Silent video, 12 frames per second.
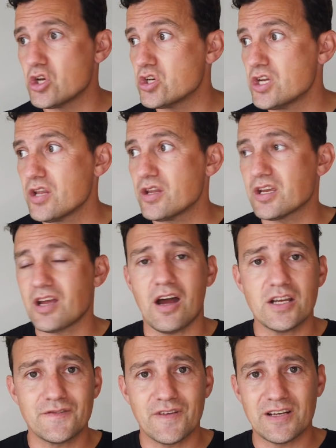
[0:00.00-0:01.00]
good, the
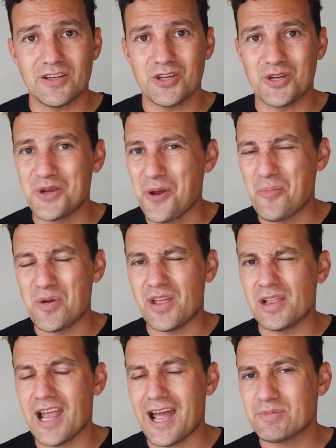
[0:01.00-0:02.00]
car's feeling good, but
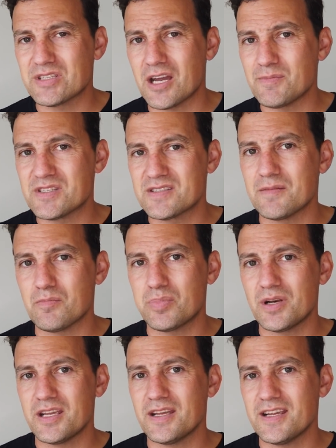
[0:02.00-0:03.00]
the lap time
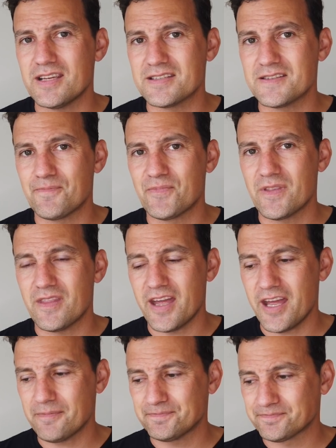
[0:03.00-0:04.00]
simply isn't
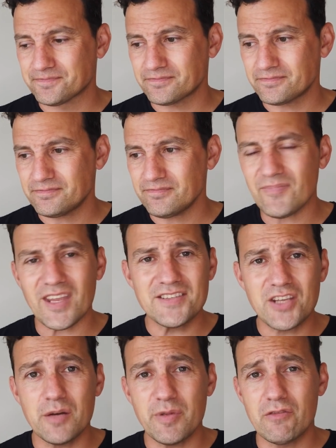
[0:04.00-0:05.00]
there.
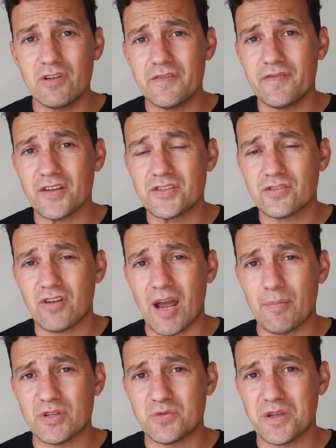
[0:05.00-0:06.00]
It's going to be a really fun
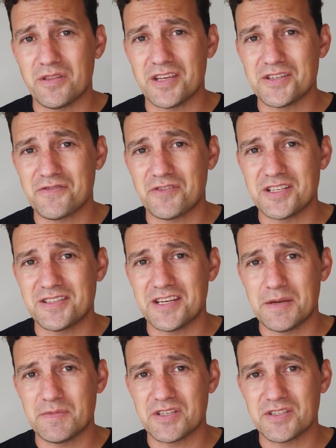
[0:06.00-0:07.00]
scrap between these three
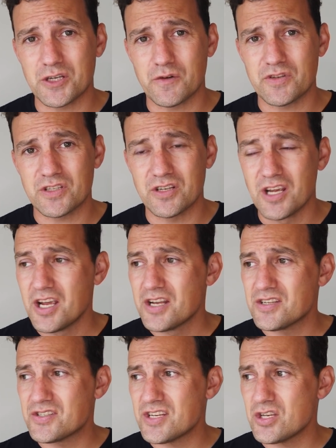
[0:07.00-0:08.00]
teams at Silverstone
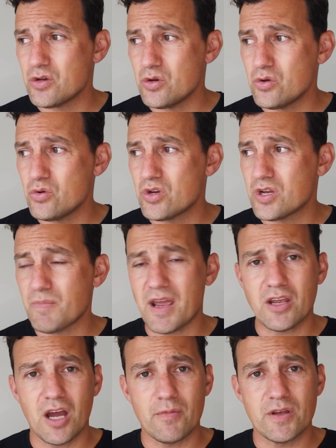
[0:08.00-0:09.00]
to see who can
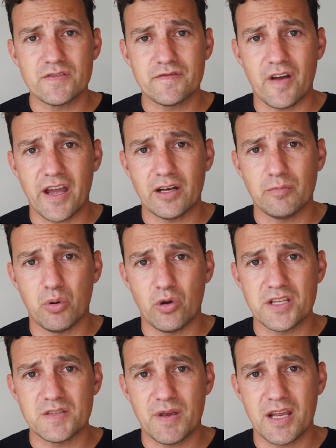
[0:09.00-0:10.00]
make up those final
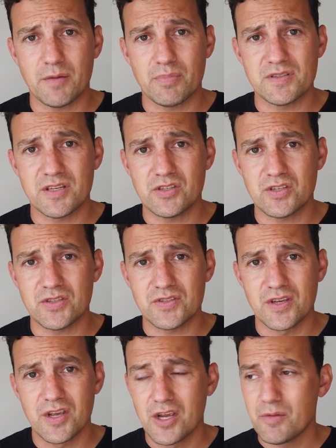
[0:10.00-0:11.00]
points-paying
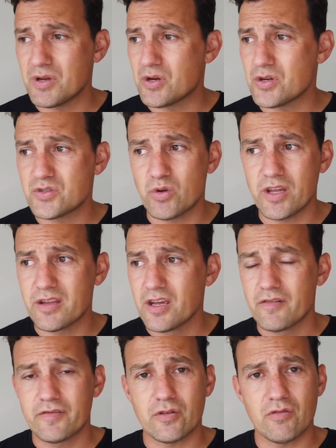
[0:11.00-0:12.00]
positions, because with
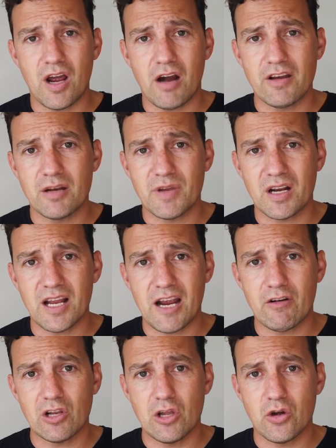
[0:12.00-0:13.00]
Ferrari and
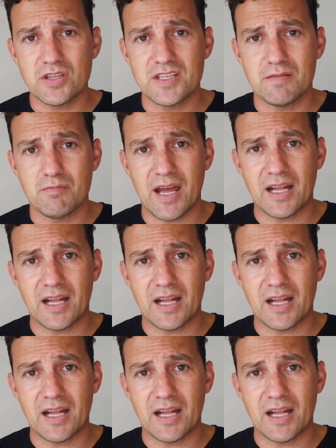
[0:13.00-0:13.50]
McLaren locked in